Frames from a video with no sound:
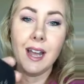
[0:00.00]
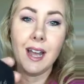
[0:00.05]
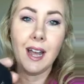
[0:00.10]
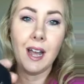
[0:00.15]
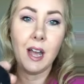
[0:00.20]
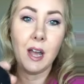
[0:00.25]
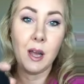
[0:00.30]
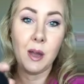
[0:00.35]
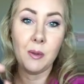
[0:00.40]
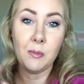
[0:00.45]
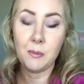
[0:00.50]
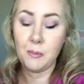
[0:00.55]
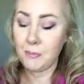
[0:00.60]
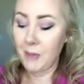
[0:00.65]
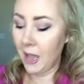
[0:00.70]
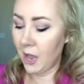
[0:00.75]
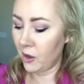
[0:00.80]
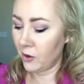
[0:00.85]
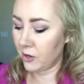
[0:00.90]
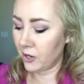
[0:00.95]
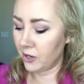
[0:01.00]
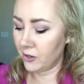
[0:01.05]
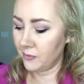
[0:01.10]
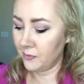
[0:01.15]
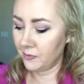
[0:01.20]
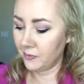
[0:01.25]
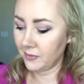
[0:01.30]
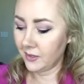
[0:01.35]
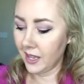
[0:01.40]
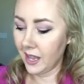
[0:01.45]
powder.
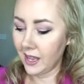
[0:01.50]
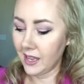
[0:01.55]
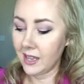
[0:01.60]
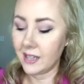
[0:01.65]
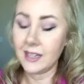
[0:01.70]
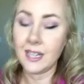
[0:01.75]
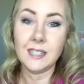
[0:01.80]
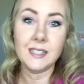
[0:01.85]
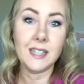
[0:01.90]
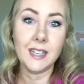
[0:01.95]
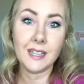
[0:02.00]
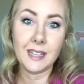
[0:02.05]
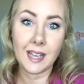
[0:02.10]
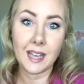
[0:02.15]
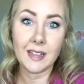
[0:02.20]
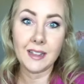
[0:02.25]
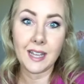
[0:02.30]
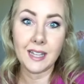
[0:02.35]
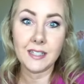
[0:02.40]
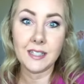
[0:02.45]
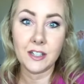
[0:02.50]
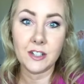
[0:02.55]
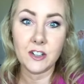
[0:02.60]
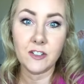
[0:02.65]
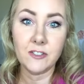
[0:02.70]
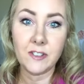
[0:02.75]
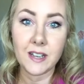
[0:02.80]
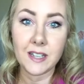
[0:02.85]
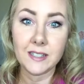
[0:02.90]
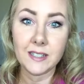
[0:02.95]
Okay, and that's, again, that's under
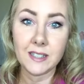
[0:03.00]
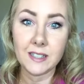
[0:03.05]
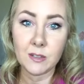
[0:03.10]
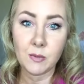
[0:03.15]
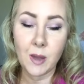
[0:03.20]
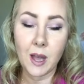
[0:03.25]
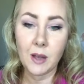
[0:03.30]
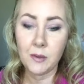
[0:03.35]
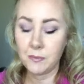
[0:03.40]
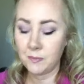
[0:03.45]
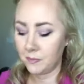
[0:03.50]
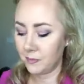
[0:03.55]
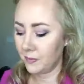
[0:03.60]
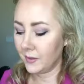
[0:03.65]
Face as well.